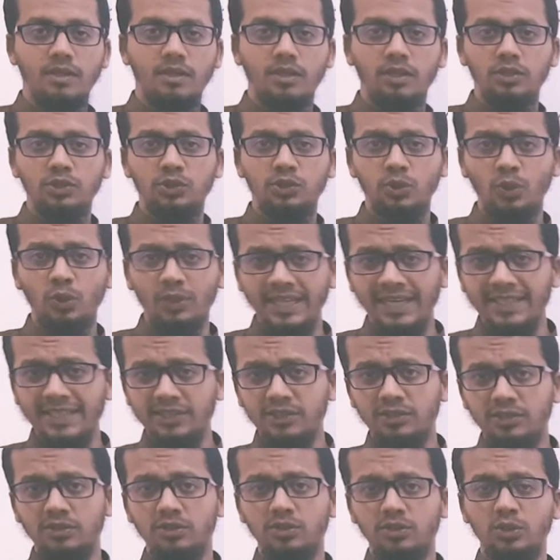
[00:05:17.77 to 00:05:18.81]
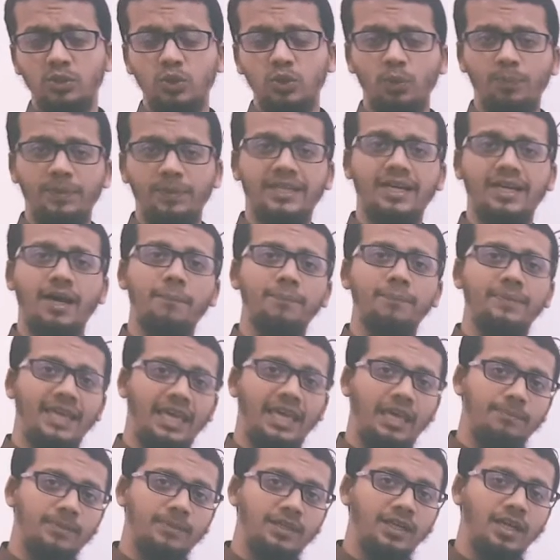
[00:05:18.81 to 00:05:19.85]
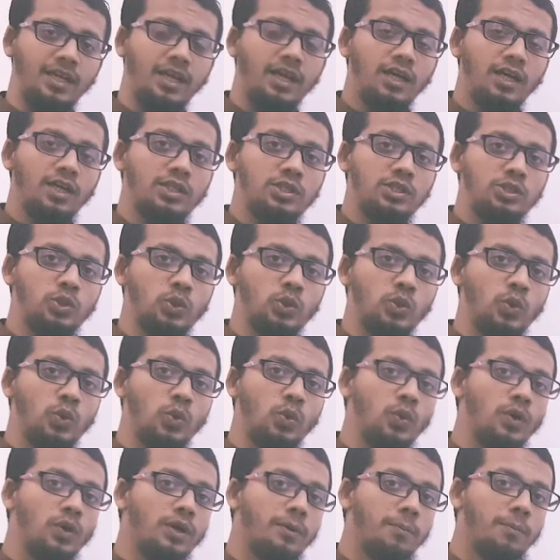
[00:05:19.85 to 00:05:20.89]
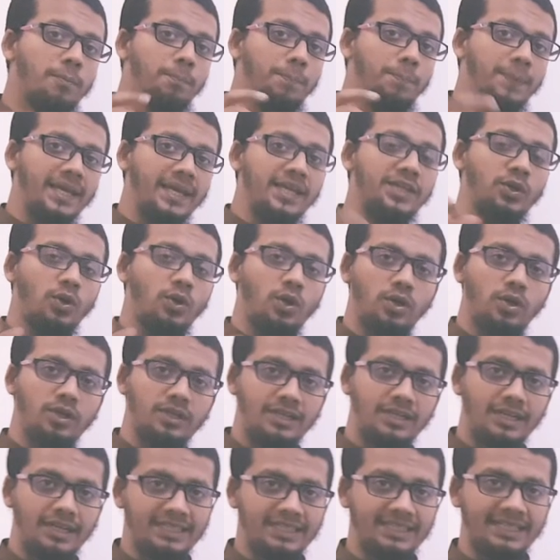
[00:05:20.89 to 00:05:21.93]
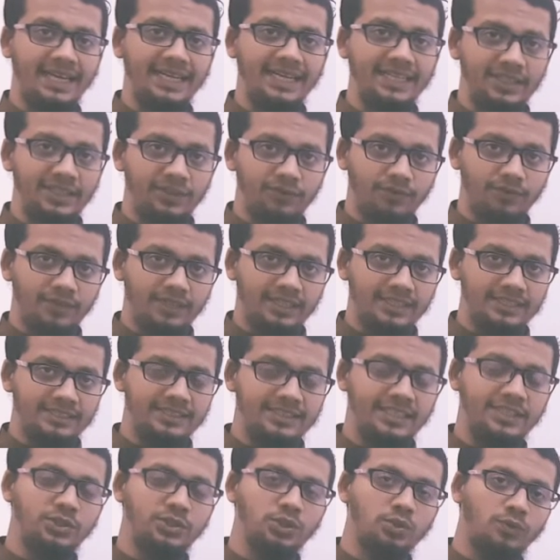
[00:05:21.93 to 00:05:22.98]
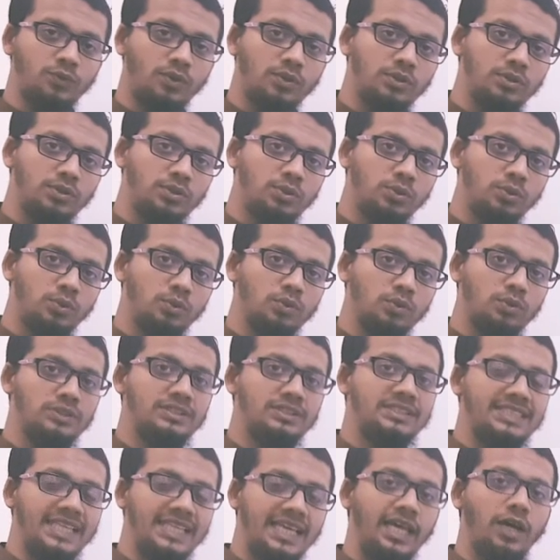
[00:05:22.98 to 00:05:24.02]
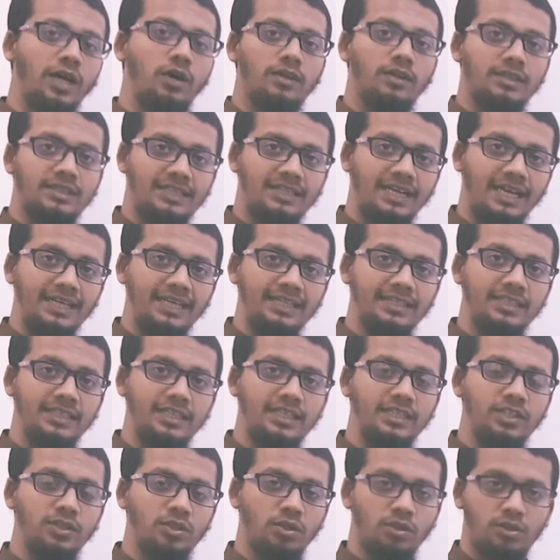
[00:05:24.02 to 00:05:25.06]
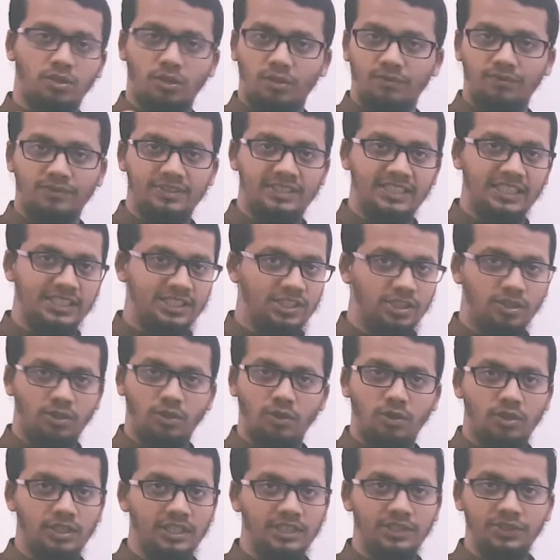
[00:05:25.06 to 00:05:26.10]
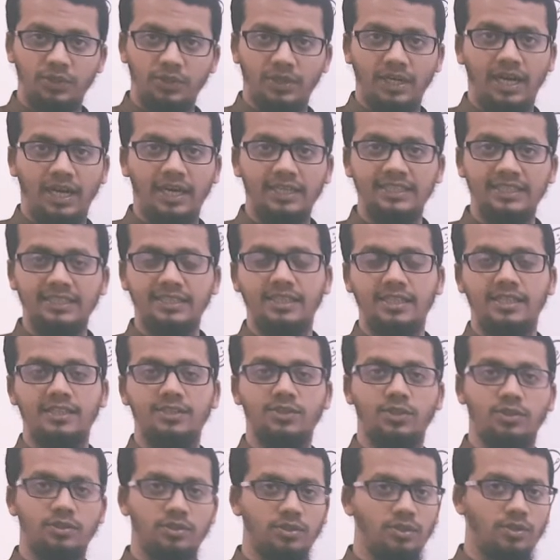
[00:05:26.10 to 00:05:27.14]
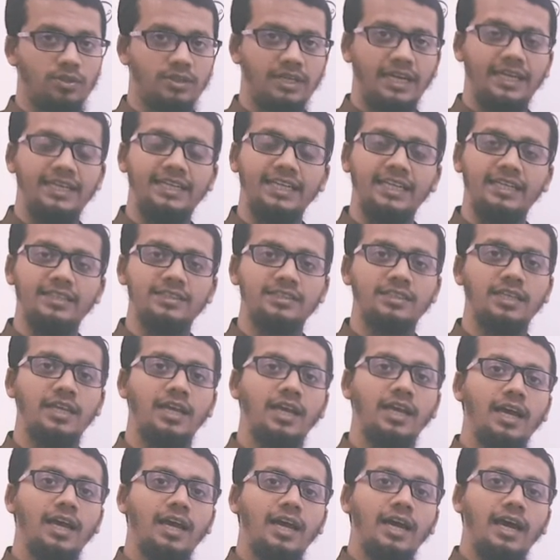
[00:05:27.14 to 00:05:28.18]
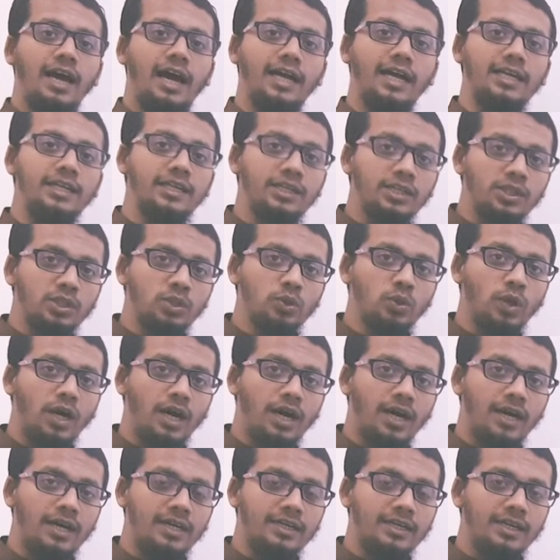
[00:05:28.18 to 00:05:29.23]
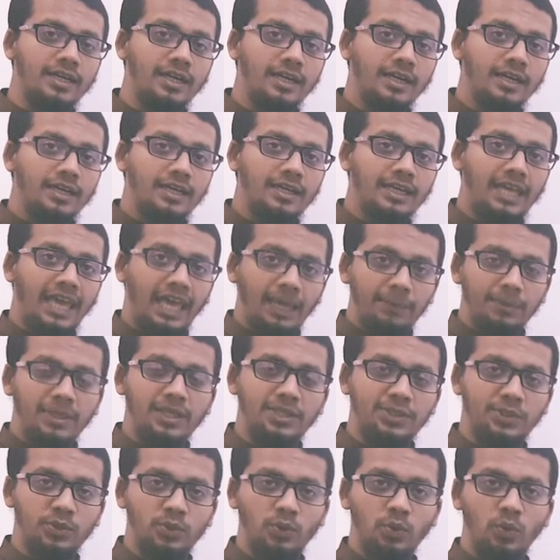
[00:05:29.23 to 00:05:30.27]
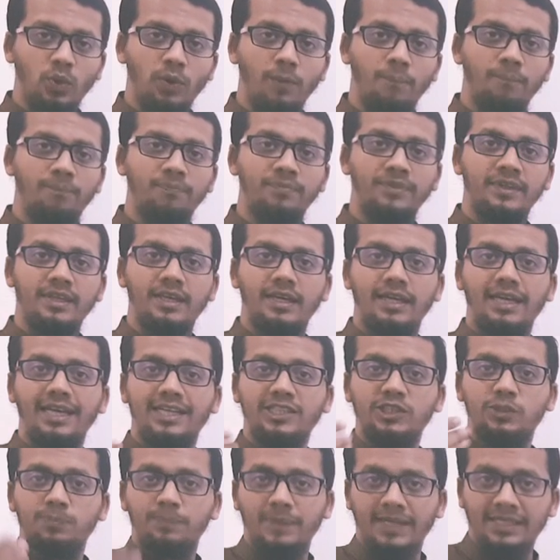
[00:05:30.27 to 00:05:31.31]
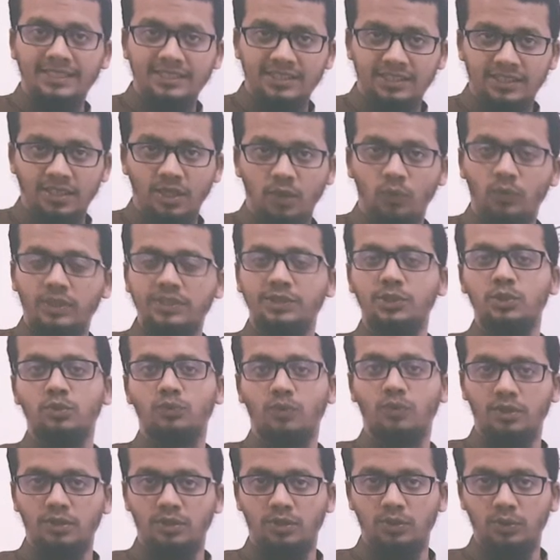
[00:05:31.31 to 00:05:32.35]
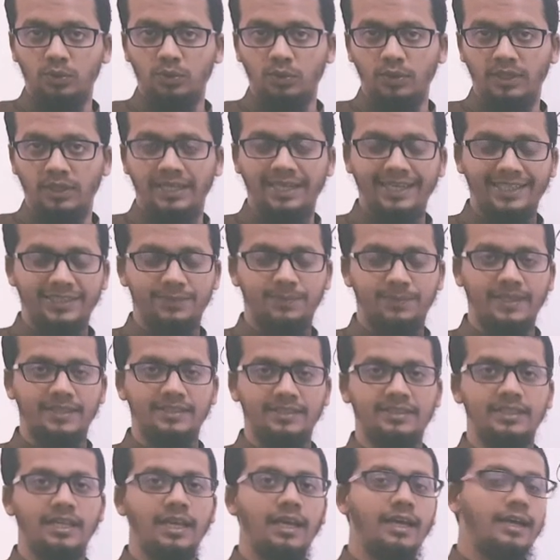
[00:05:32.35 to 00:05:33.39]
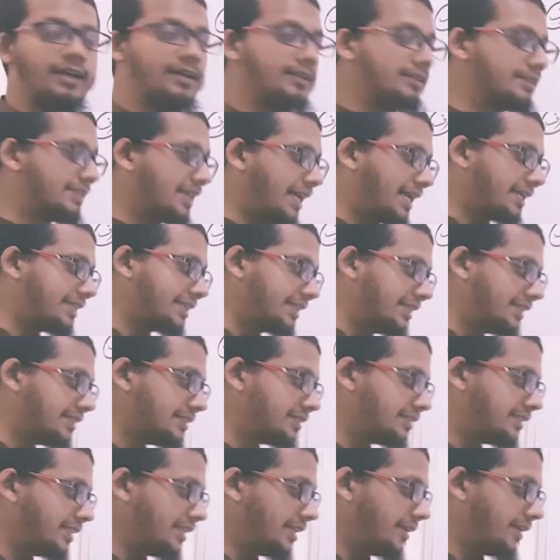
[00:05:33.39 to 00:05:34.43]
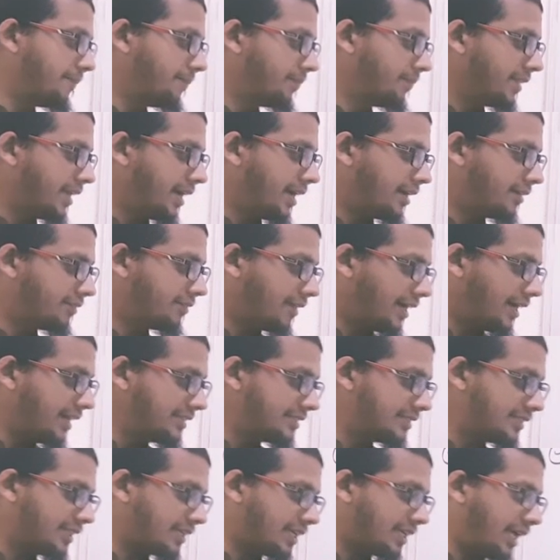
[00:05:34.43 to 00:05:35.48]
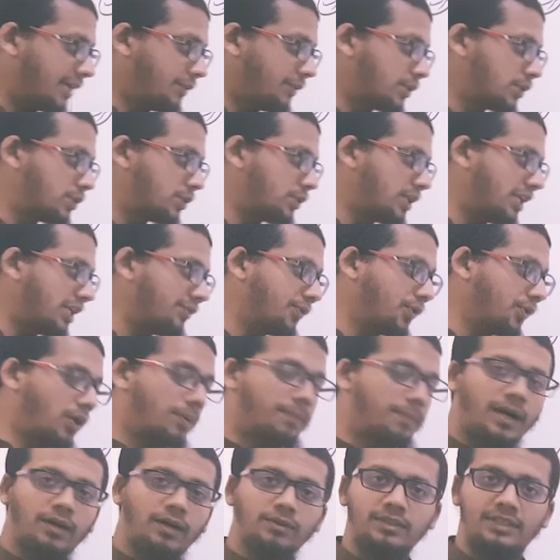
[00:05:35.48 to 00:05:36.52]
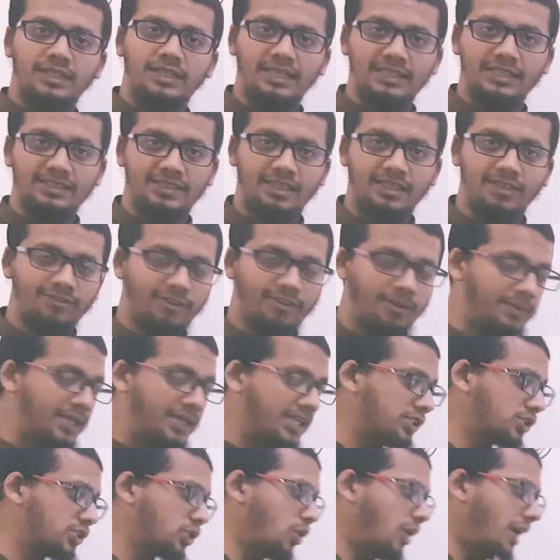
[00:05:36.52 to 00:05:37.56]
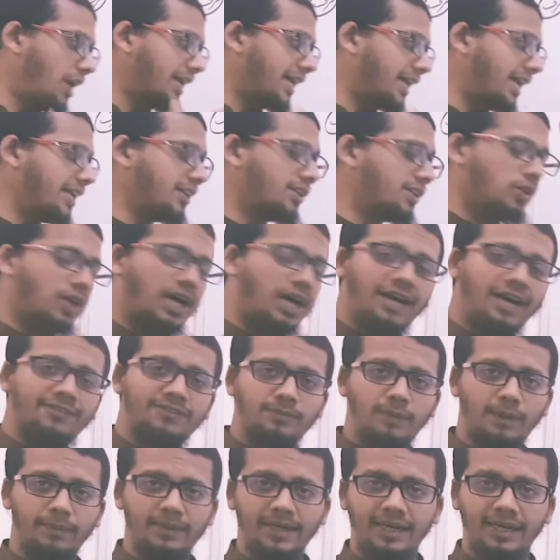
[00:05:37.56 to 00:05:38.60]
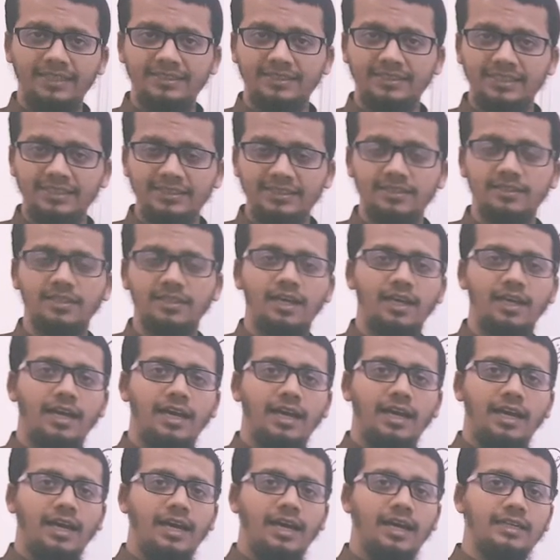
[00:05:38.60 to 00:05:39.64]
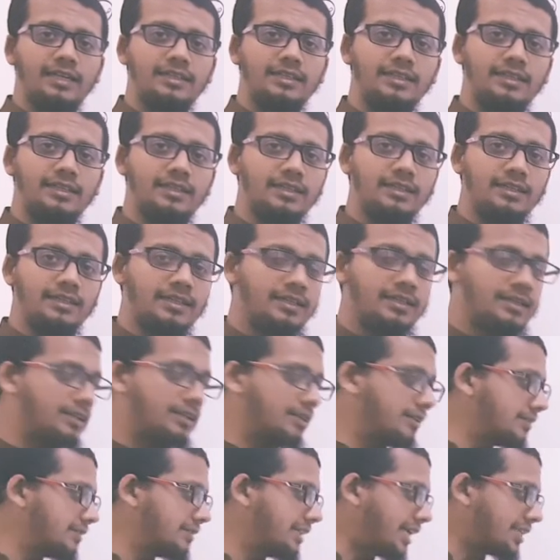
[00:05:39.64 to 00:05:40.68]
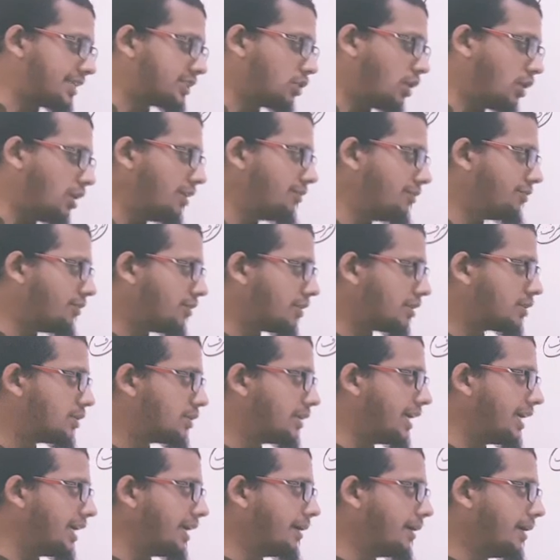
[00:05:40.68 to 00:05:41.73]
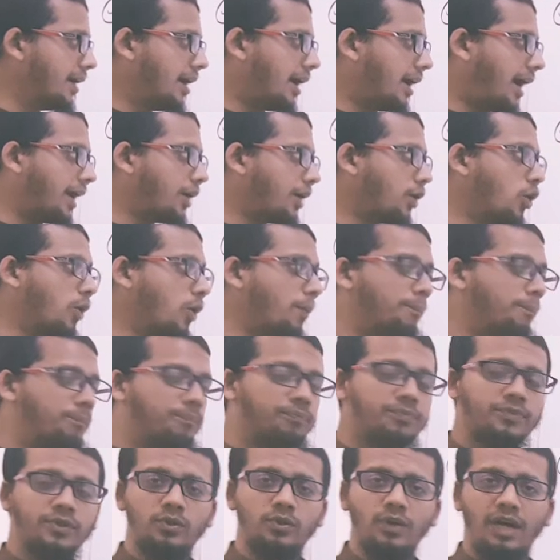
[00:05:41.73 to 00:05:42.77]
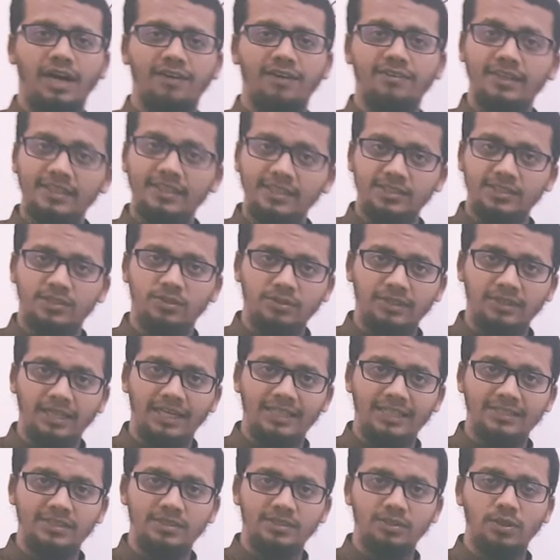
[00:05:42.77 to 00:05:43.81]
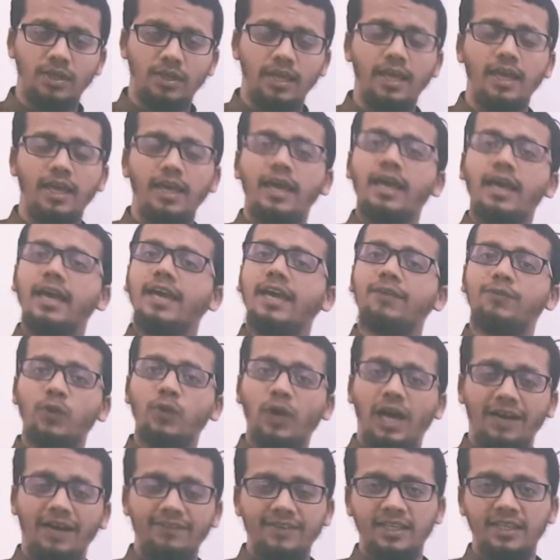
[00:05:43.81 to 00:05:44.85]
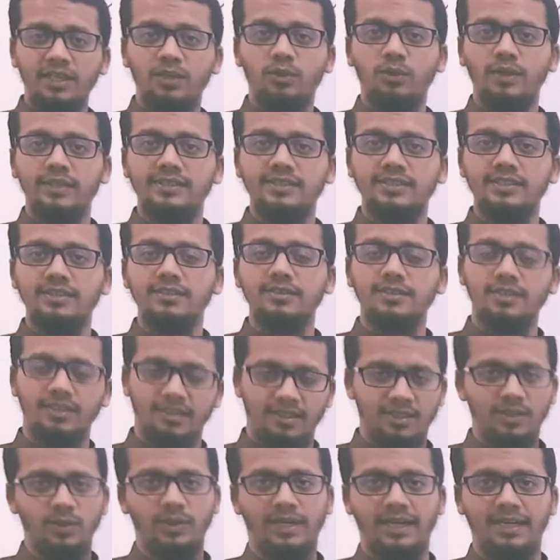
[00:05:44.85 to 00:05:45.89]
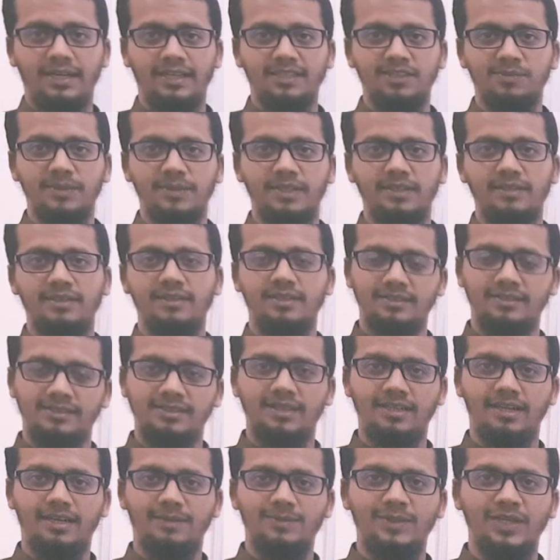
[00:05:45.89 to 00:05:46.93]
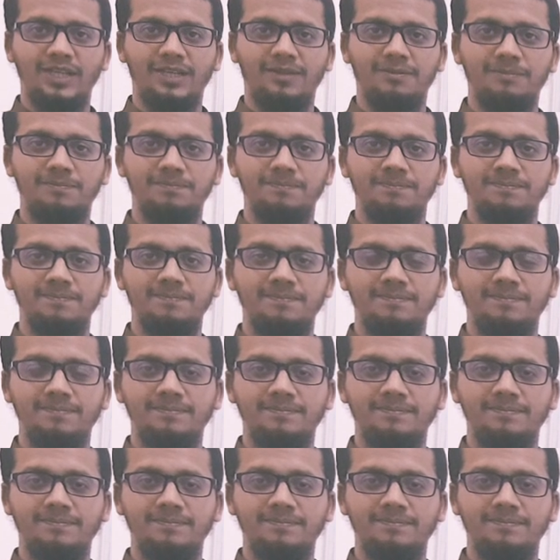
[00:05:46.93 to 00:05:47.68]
so that you become able to pick your right words that you want to say or write in your conversation or in your articles or your writings, and you are able to express what you want to express. That is the advice that I want to give you about Sarf Kabir. So again, you have to memorize this, and that's all for today. I hope you have understood the lesson today. If you have any questions, you can ask me. Assalamu alaikum.